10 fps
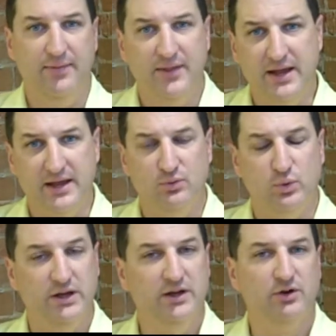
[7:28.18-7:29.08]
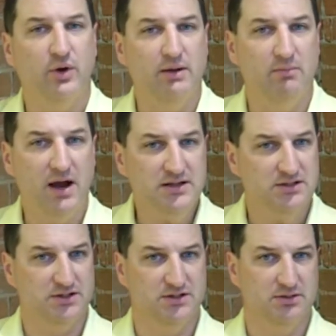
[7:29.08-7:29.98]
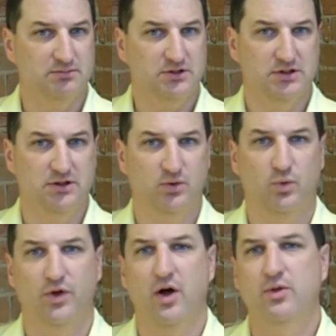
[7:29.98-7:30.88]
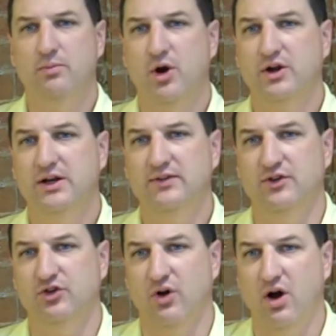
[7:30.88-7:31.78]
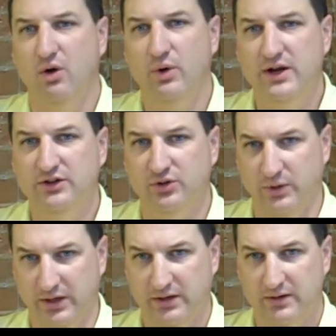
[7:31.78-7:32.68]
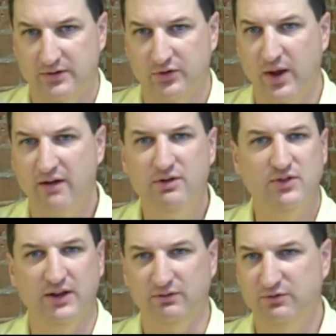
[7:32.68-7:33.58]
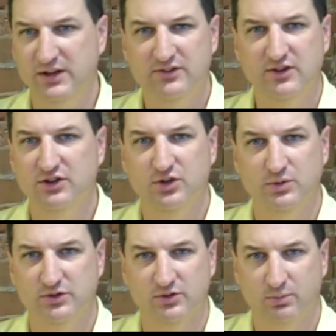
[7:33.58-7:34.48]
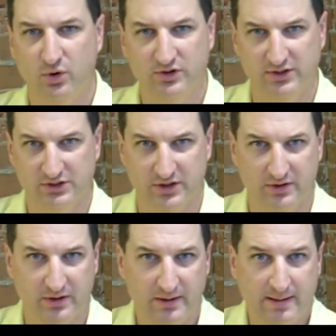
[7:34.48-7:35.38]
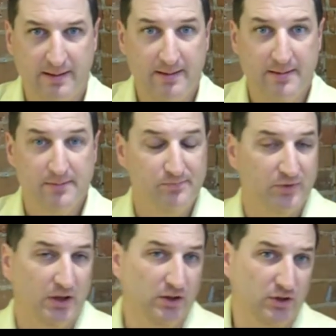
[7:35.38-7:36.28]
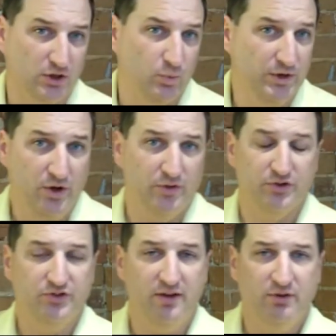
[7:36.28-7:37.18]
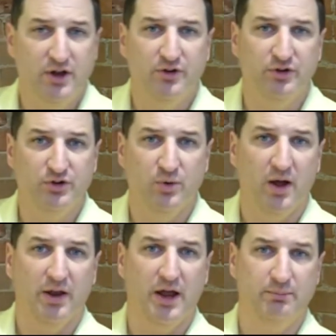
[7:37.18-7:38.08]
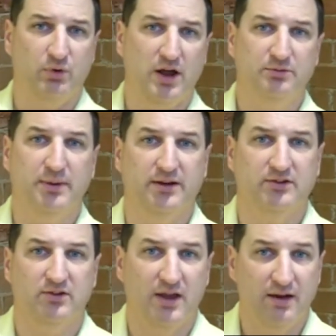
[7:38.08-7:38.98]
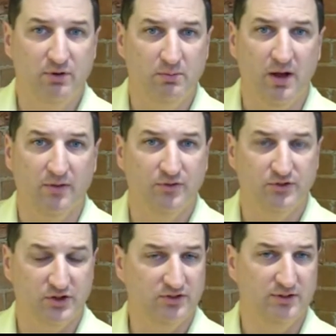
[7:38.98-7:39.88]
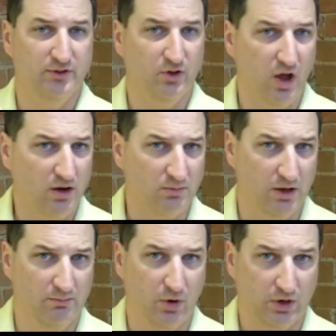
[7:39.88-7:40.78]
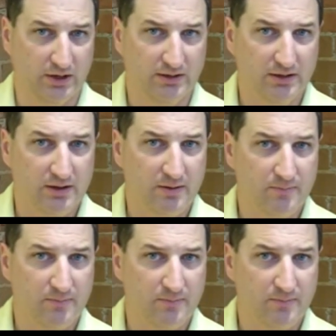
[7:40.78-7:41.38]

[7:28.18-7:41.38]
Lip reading: And then we integrate my systems with all the marketing that you're already doing, so everything feeds into and supports each other. Look, we know there's 700 new online prospects every month just in the Longmont market.